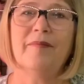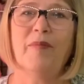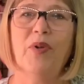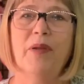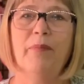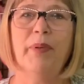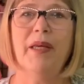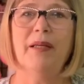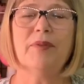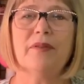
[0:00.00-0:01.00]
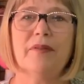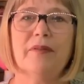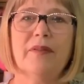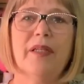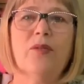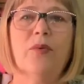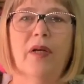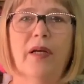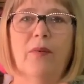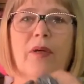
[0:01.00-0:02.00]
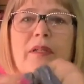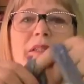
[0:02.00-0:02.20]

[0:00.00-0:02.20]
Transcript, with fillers: Morning, peeps. Guess where I went?